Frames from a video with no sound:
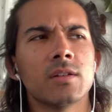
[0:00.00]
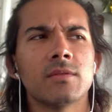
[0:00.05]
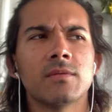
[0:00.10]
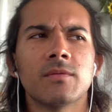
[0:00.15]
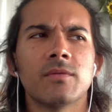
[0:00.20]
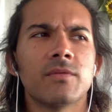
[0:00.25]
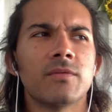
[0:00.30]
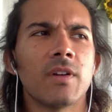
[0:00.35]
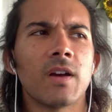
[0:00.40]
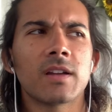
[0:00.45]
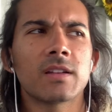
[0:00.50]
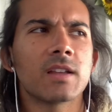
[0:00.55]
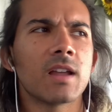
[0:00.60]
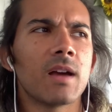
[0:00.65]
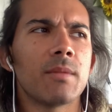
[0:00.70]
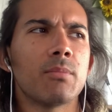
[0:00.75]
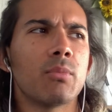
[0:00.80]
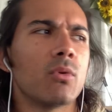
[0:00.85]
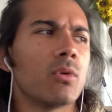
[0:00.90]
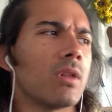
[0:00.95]
fucked
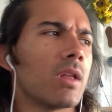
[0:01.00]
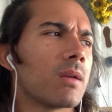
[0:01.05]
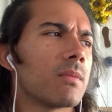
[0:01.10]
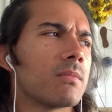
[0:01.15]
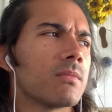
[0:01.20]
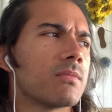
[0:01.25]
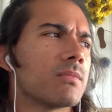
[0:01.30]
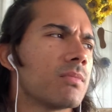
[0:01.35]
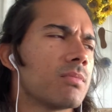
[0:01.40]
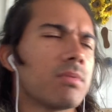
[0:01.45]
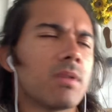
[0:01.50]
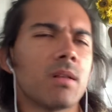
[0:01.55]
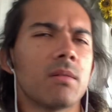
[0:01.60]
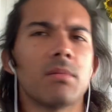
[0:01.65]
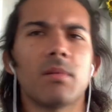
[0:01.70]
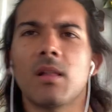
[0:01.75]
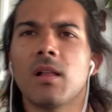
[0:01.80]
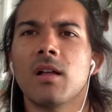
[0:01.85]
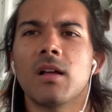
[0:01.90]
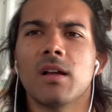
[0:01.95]
up, or like, blah
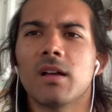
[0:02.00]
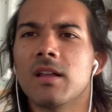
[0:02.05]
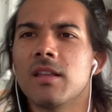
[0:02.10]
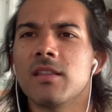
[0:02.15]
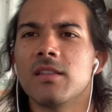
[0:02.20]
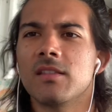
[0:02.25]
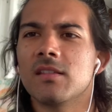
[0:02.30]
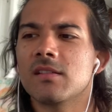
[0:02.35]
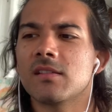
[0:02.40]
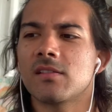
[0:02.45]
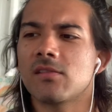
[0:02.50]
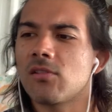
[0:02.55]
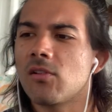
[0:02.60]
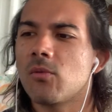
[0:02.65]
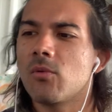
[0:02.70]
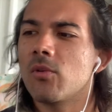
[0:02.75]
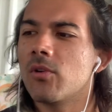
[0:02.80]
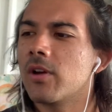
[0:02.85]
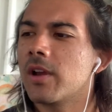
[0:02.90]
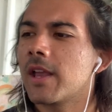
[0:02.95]
blah, this is not
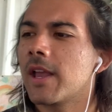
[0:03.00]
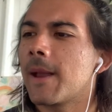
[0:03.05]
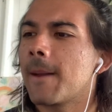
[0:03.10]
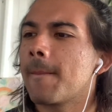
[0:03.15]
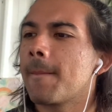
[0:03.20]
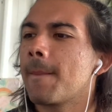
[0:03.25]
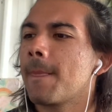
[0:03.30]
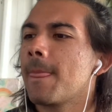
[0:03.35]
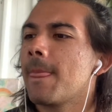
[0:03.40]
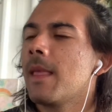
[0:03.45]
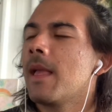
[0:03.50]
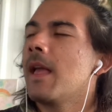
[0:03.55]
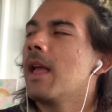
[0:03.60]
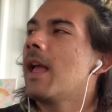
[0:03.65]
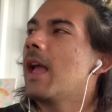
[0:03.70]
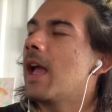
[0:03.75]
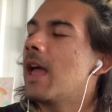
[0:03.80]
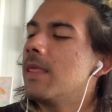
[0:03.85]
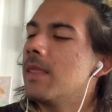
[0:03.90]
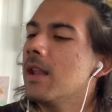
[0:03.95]
working.
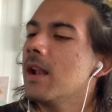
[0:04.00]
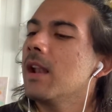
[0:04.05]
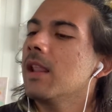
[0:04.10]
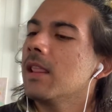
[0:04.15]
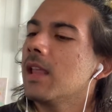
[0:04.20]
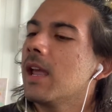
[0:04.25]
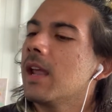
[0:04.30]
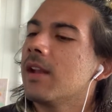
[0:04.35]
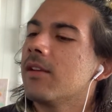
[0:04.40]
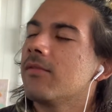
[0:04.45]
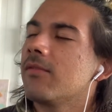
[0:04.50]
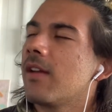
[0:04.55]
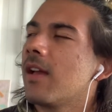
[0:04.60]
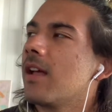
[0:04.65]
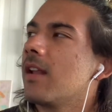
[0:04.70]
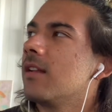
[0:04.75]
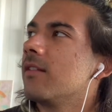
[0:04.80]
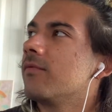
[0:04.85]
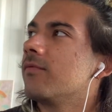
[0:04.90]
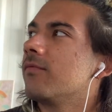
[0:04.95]
And then I
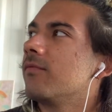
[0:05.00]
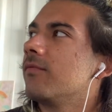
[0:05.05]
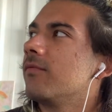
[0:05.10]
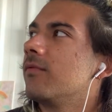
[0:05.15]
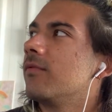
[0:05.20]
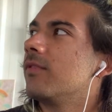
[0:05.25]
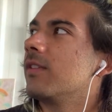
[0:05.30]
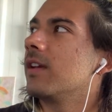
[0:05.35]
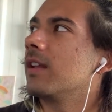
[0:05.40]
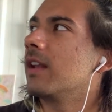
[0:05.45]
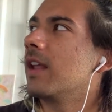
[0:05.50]
later figured